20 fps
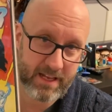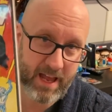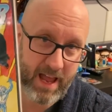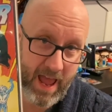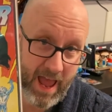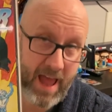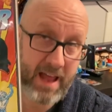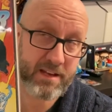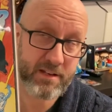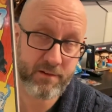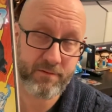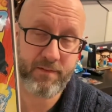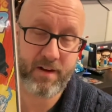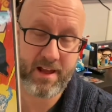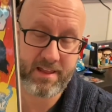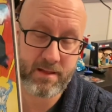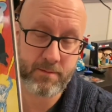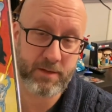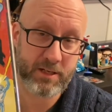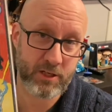and to
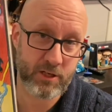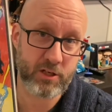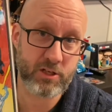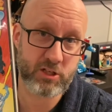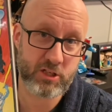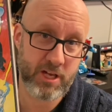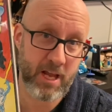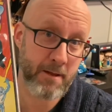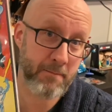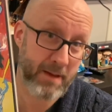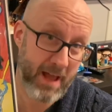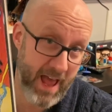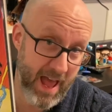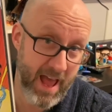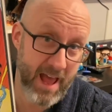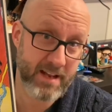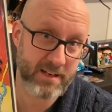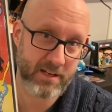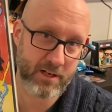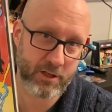find them in good shape
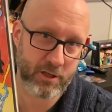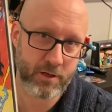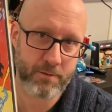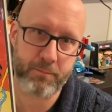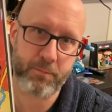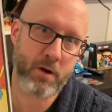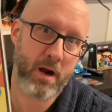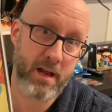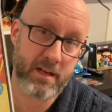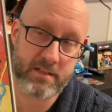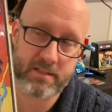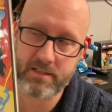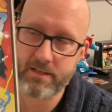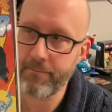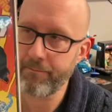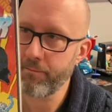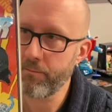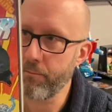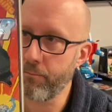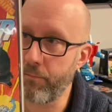and at a good price.
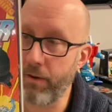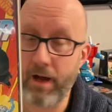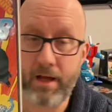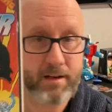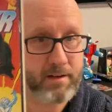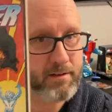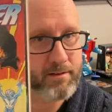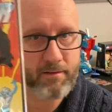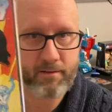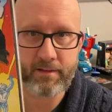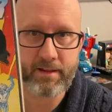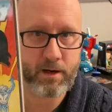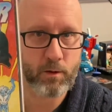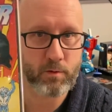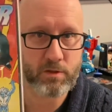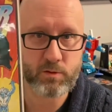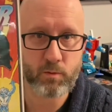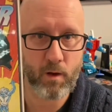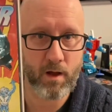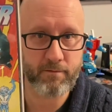But there
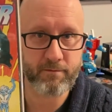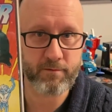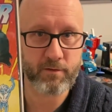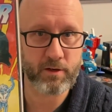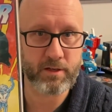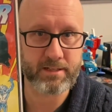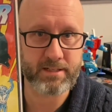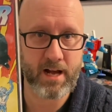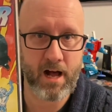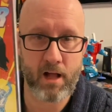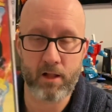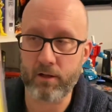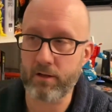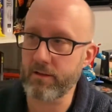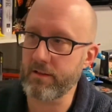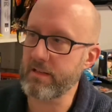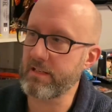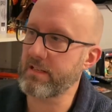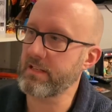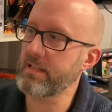was one for $1.
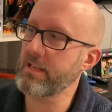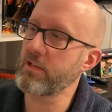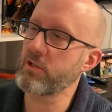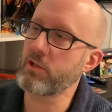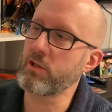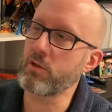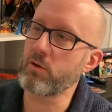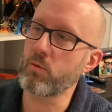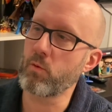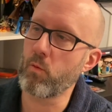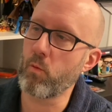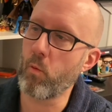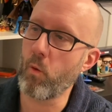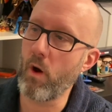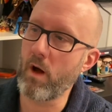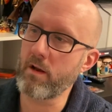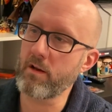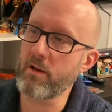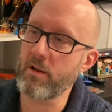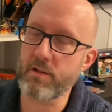This is issue
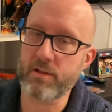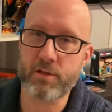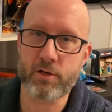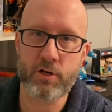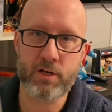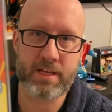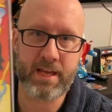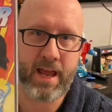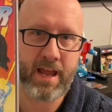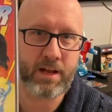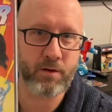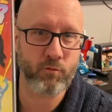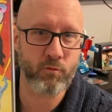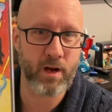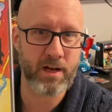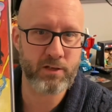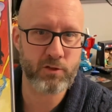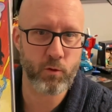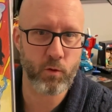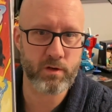138,
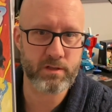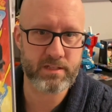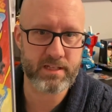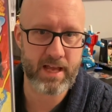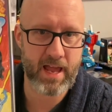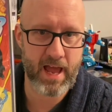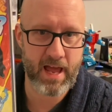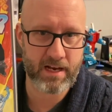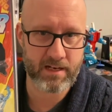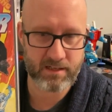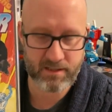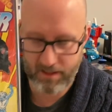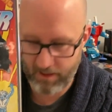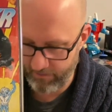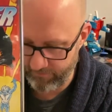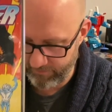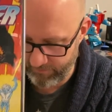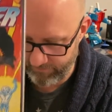right towards the end of the